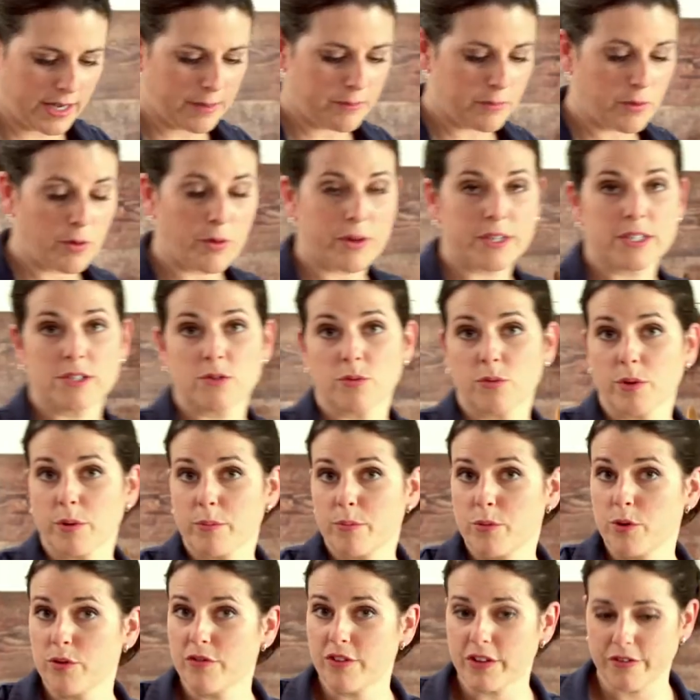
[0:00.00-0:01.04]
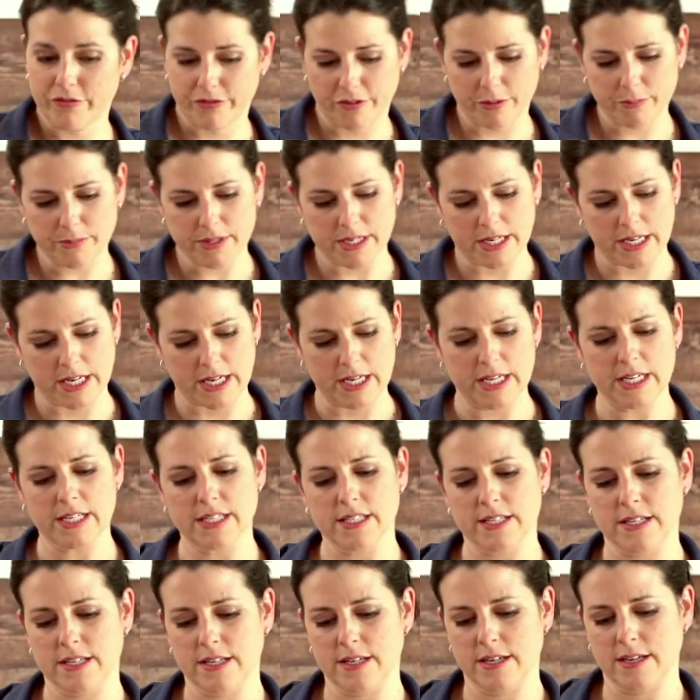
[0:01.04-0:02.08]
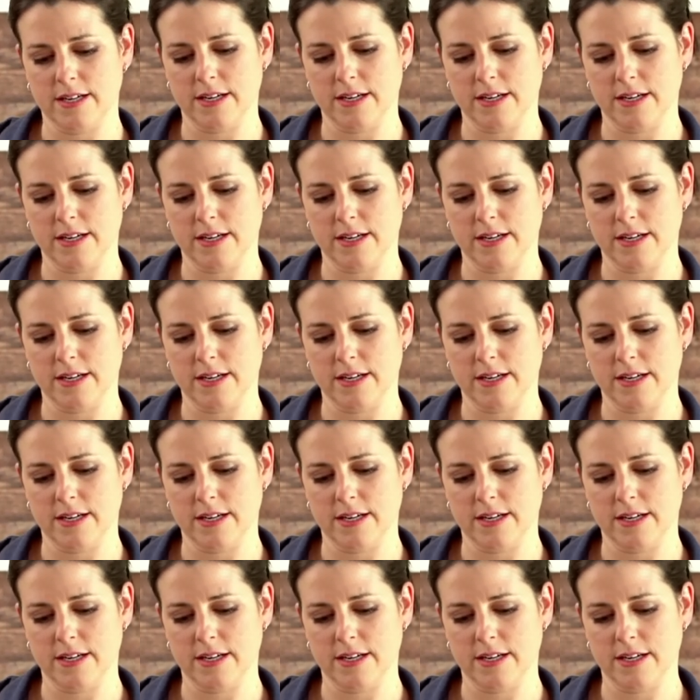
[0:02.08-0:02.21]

I'm going to remove it from the heat